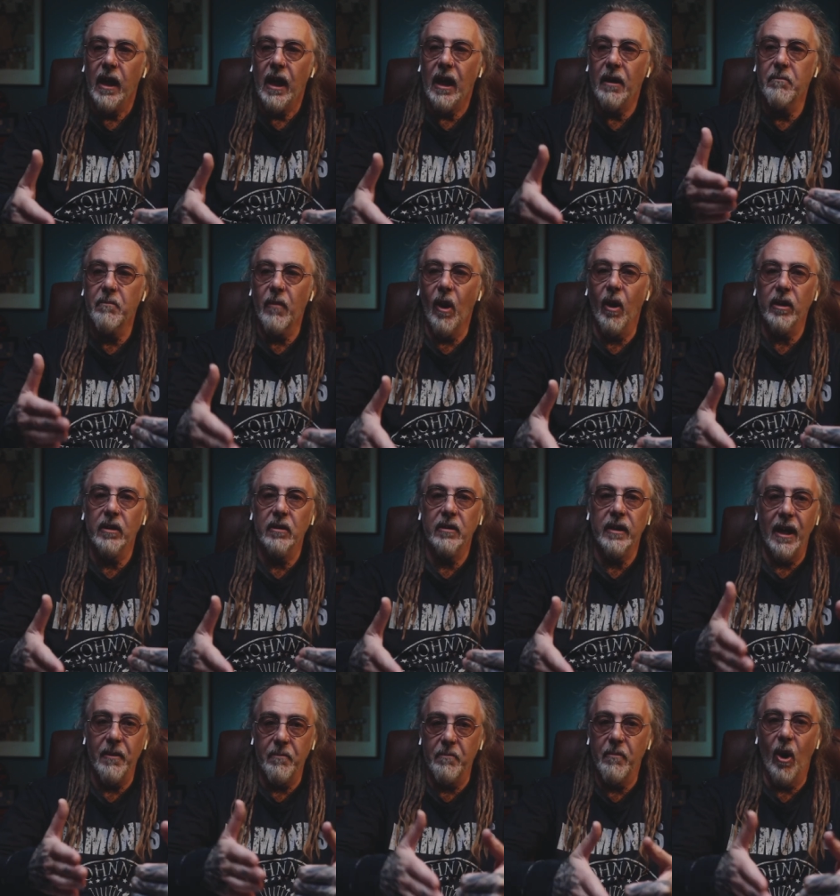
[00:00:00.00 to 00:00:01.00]

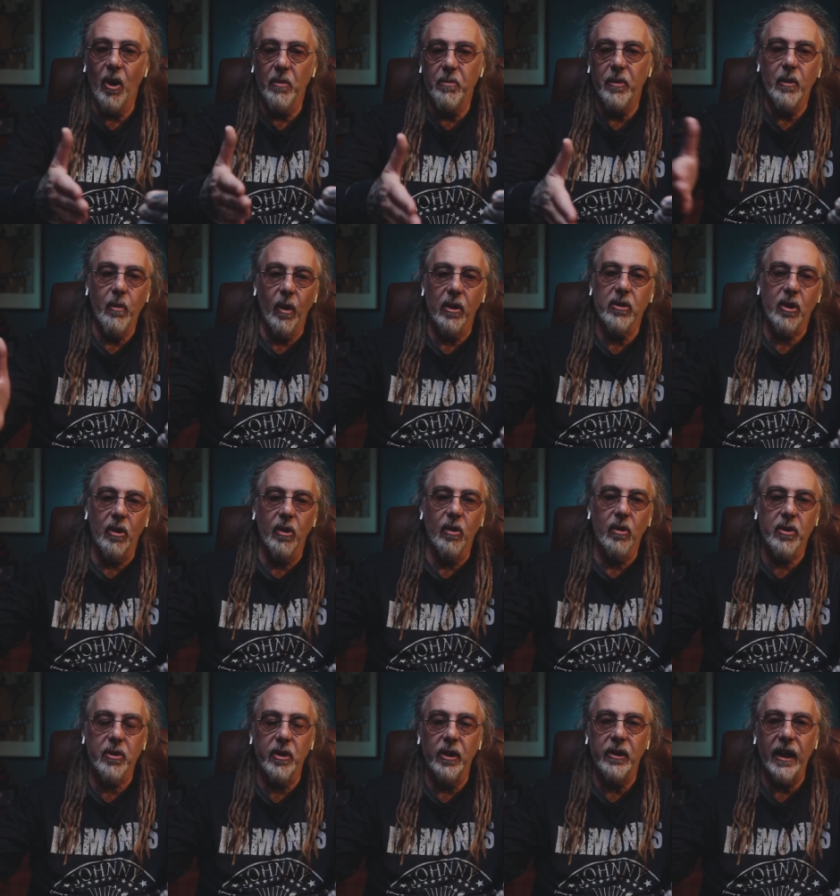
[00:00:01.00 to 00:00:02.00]
that might be what's
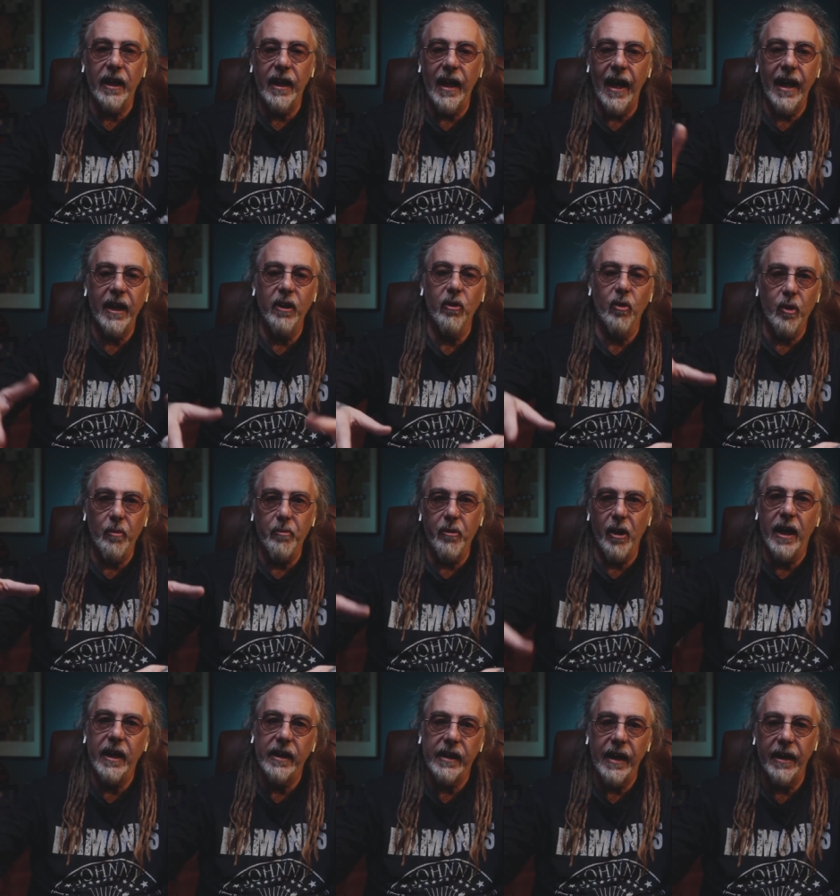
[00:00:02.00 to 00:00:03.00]
caused the delay or the
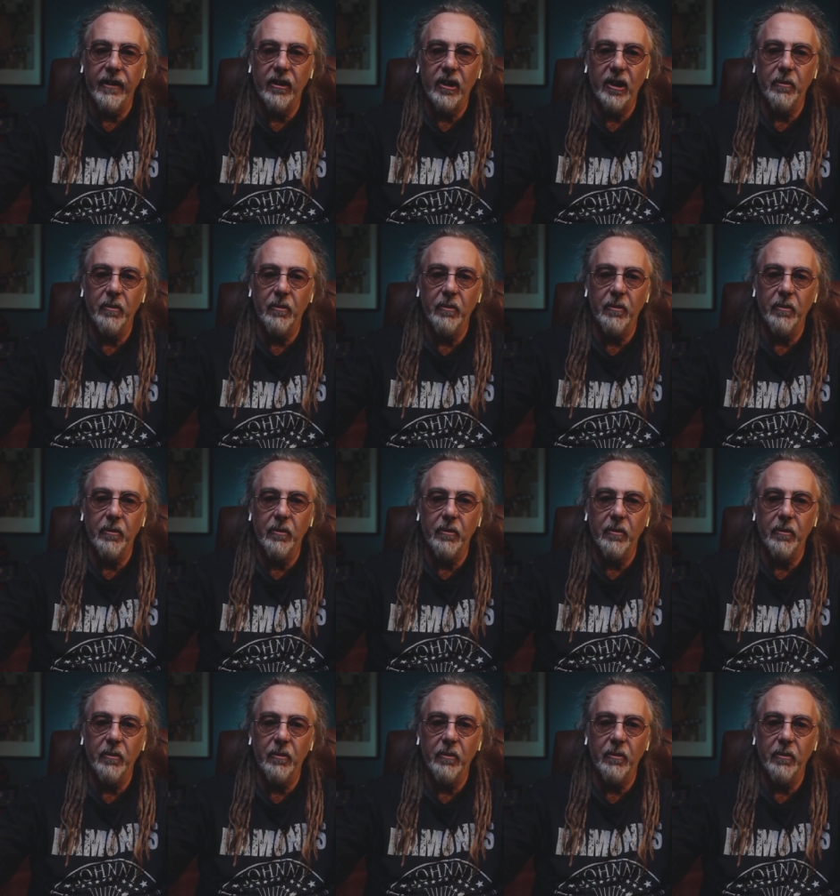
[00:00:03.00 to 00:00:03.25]
breakdown in